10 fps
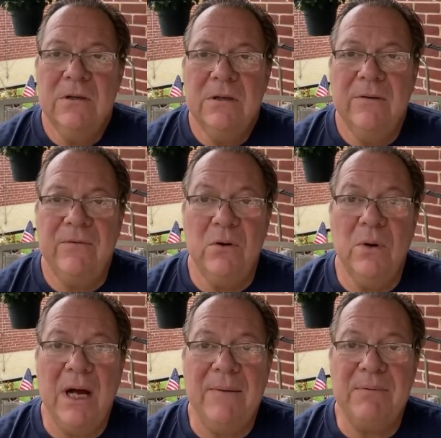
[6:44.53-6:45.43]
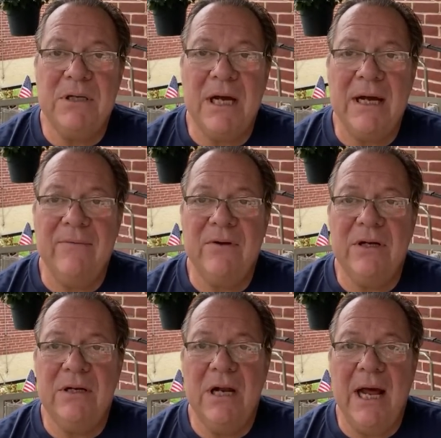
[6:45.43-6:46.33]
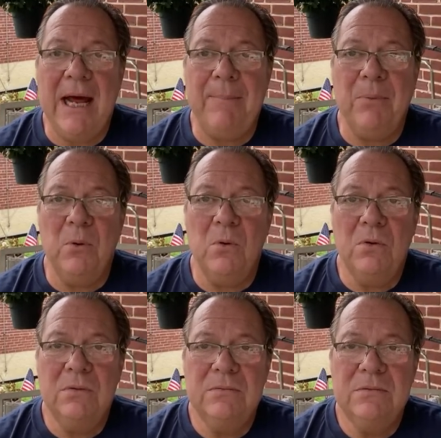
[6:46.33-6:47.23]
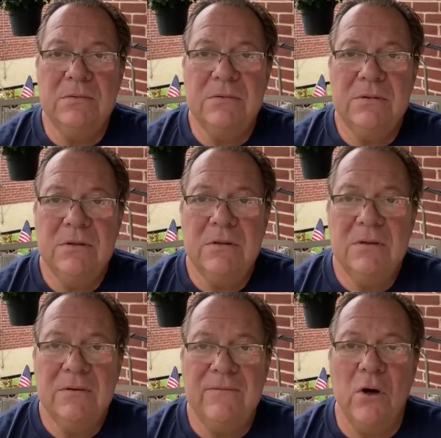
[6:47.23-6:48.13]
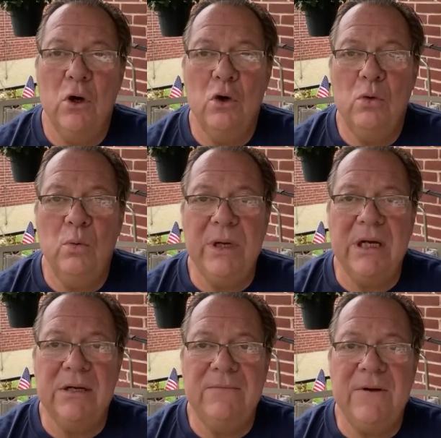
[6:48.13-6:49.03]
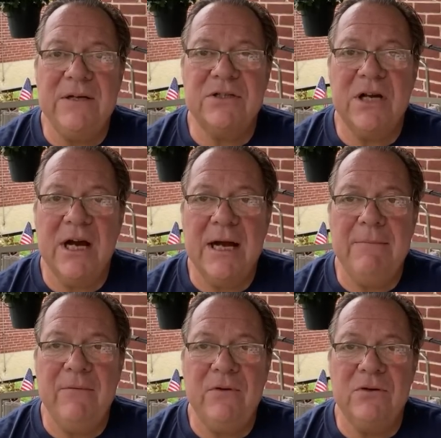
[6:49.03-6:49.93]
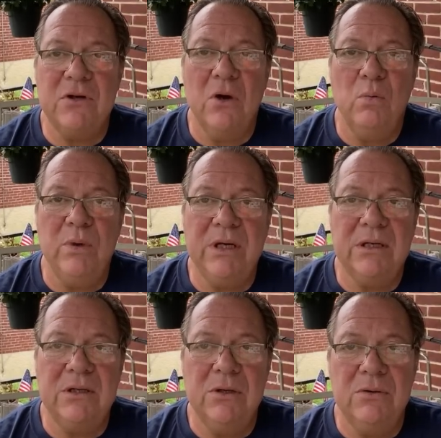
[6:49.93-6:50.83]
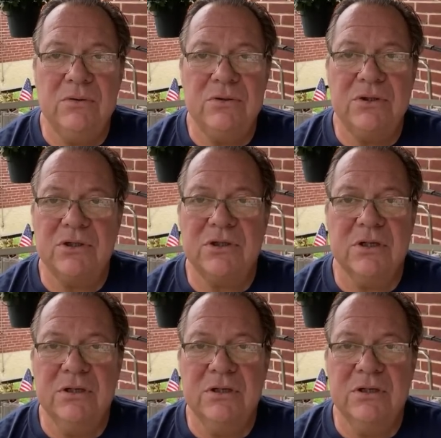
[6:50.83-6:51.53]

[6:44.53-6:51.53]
If you happen to have an Apple phone, we could FaceTime. If you don't, we could use